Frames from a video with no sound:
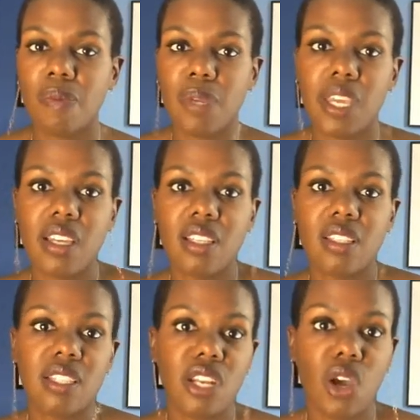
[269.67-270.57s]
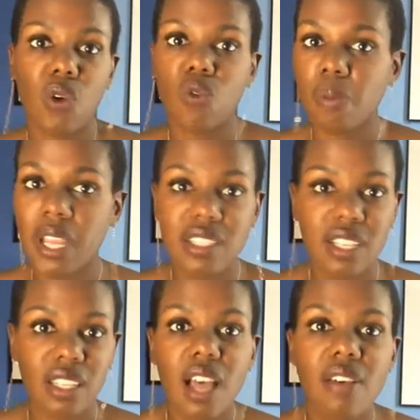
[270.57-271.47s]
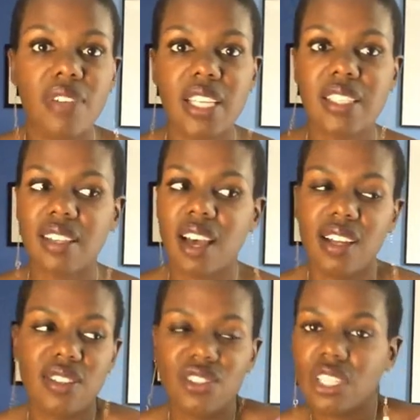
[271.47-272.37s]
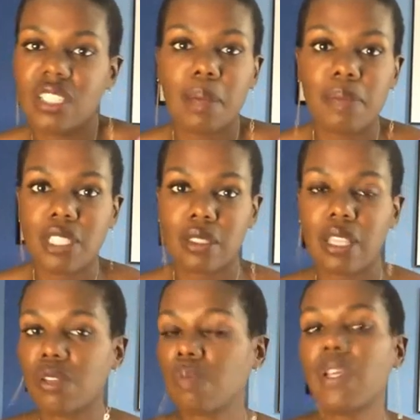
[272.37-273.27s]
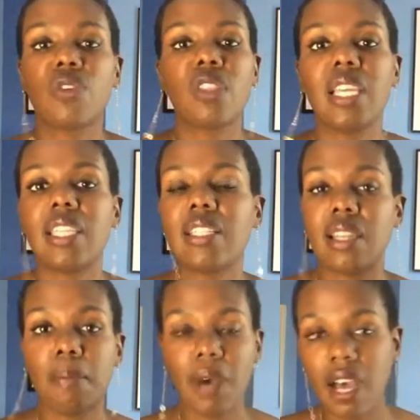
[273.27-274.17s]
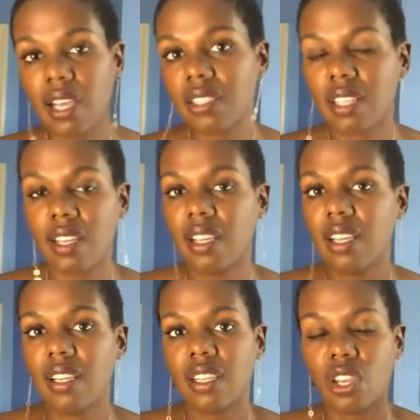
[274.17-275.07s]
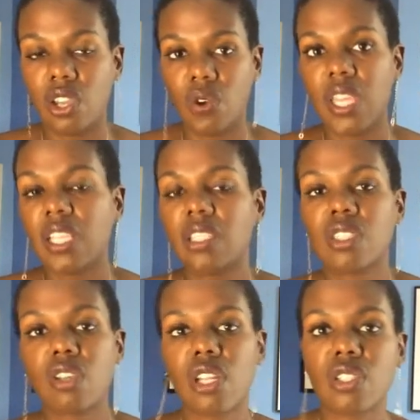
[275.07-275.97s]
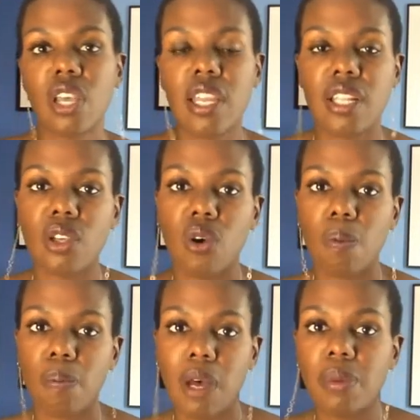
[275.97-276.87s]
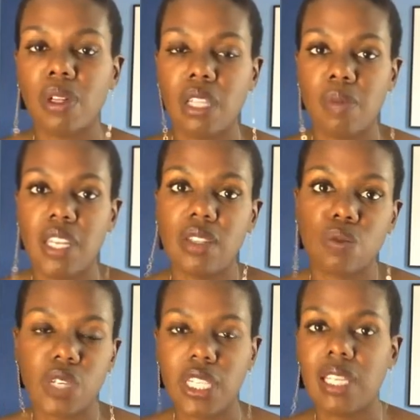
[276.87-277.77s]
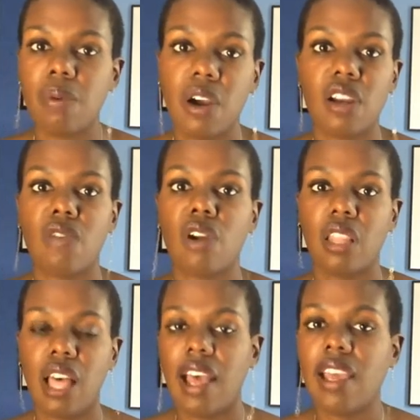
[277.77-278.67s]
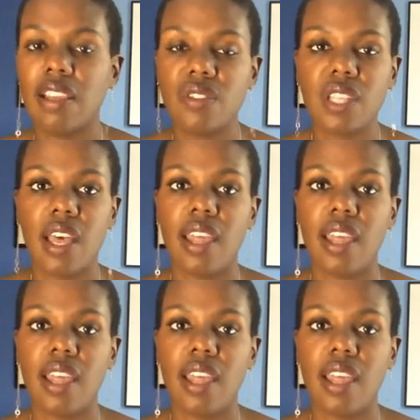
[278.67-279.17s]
Because, romantic love is not just some such special thing that's in a box that, exists in its own bubble. I mean, it's really a part of our lives,